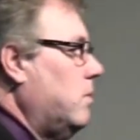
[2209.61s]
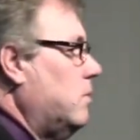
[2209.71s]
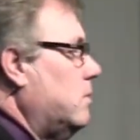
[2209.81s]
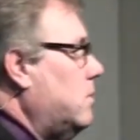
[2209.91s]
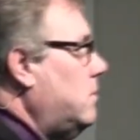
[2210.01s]

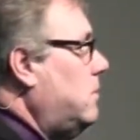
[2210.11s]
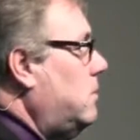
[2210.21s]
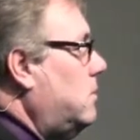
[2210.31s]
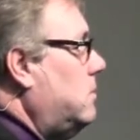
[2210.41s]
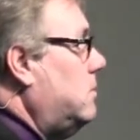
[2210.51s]

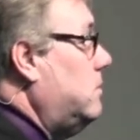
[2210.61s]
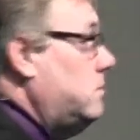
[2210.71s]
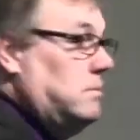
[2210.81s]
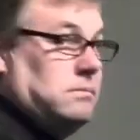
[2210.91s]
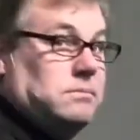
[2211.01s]

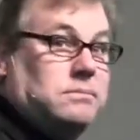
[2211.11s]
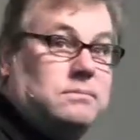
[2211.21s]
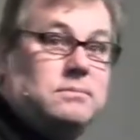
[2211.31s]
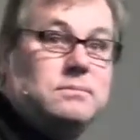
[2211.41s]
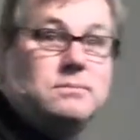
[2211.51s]

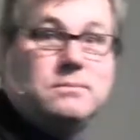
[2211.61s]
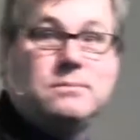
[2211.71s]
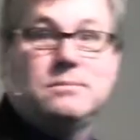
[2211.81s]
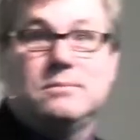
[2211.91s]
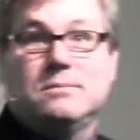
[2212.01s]

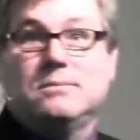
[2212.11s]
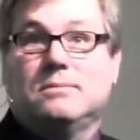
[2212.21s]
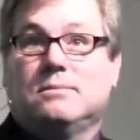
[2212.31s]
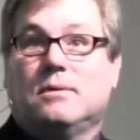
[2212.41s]
Nobody speaks.